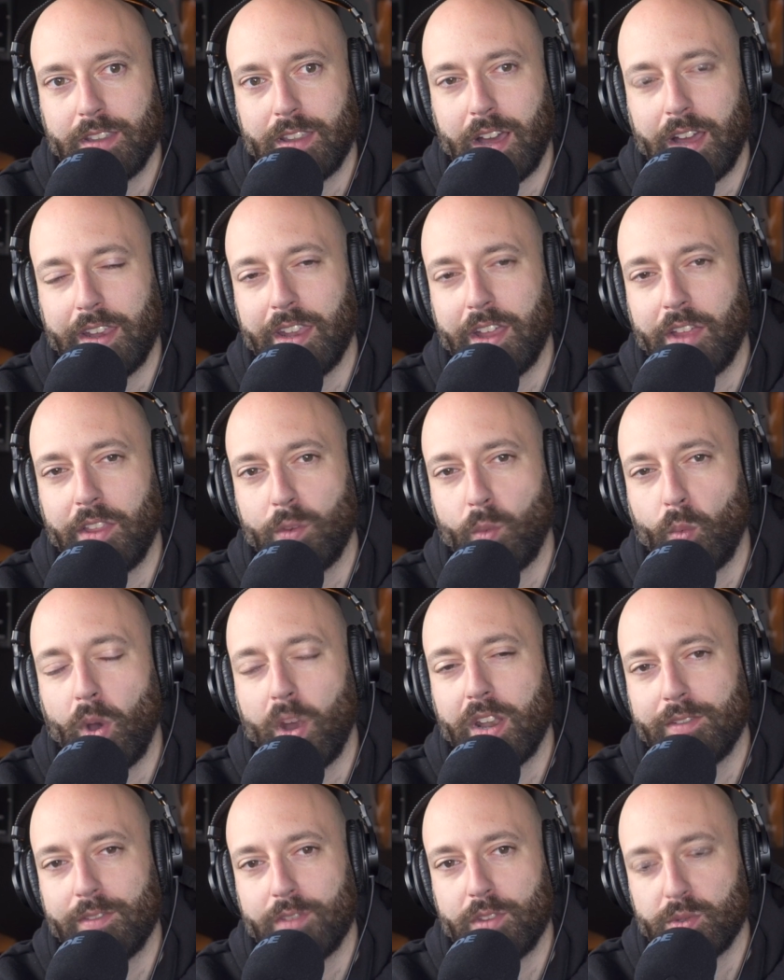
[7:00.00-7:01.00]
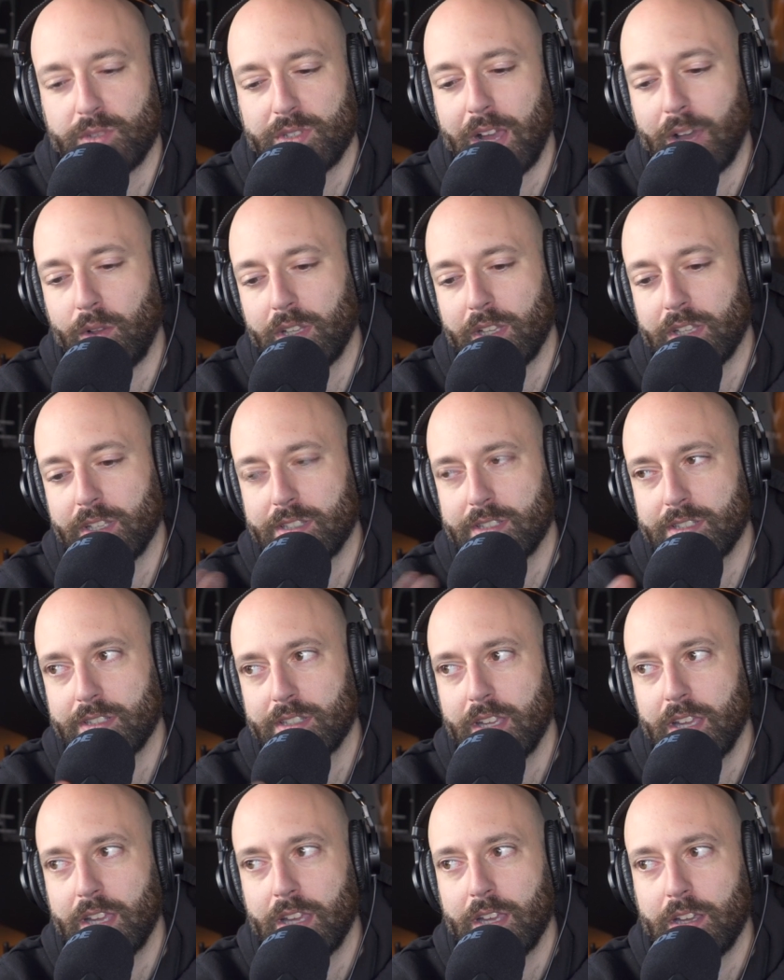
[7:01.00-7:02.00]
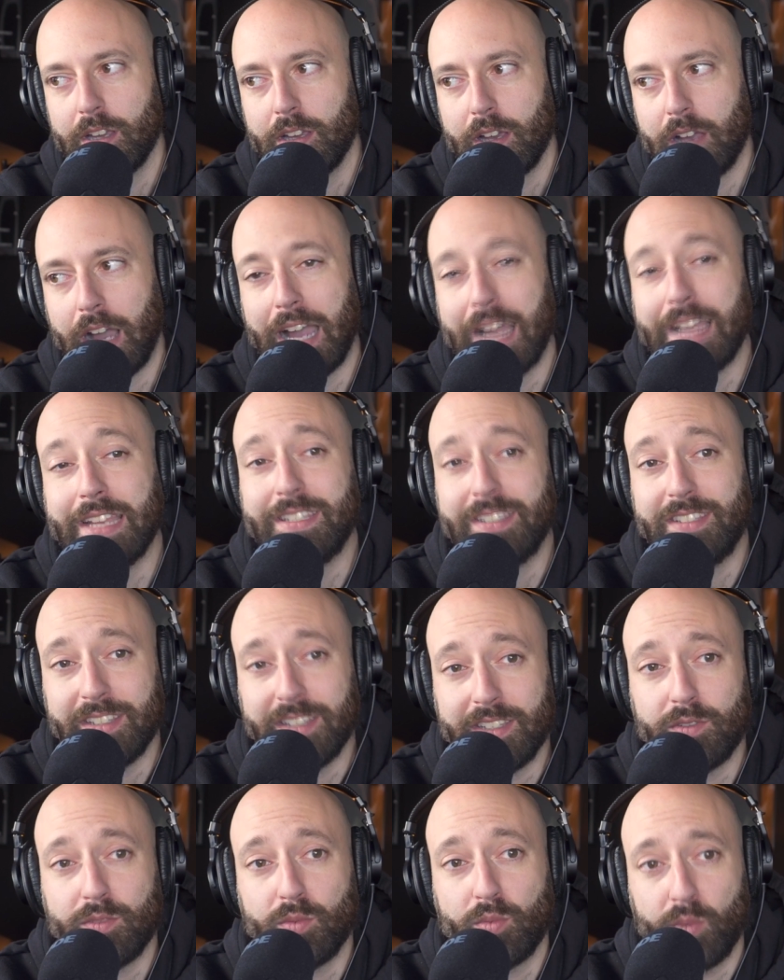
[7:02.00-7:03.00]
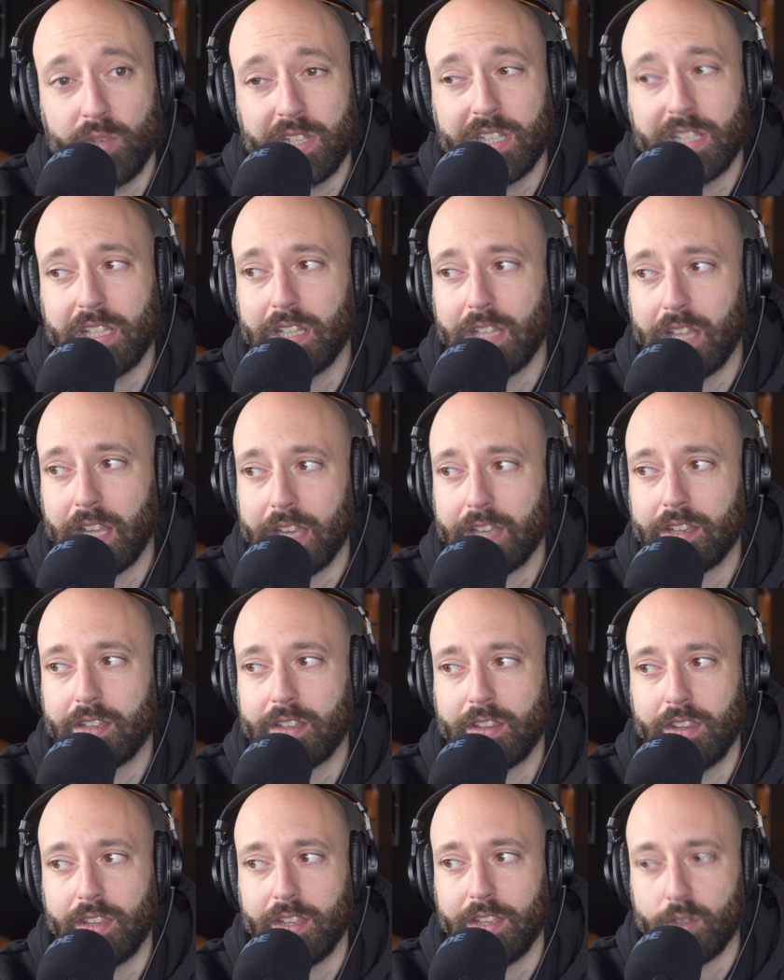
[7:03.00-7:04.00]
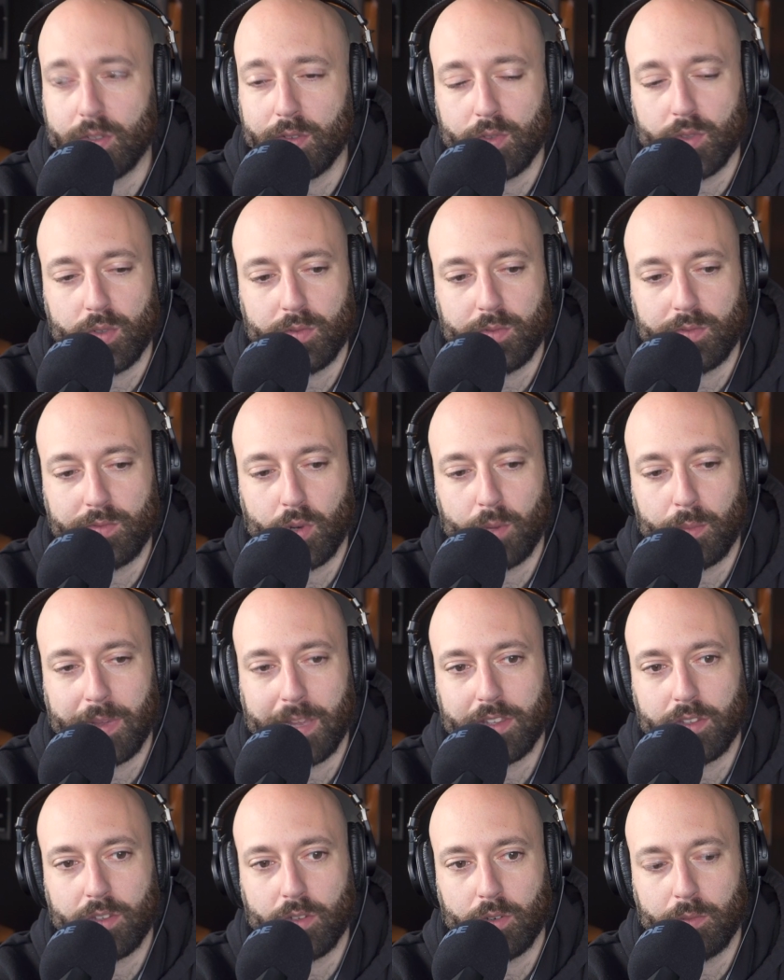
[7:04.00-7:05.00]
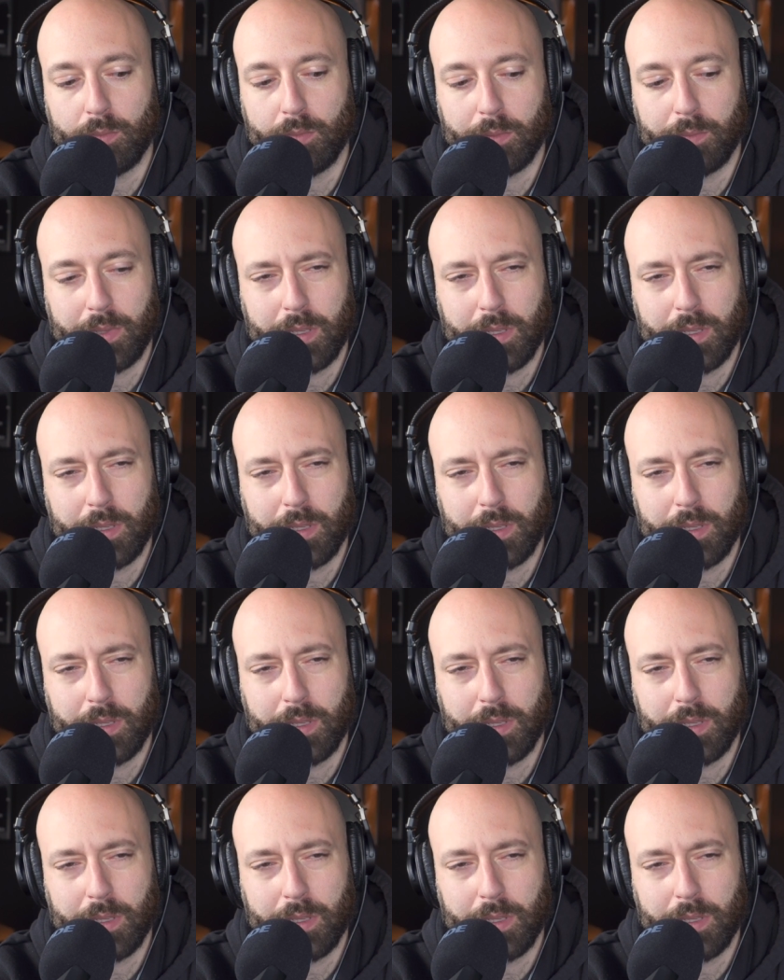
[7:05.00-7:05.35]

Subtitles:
another one of those outlets. I did really like the interview format though, but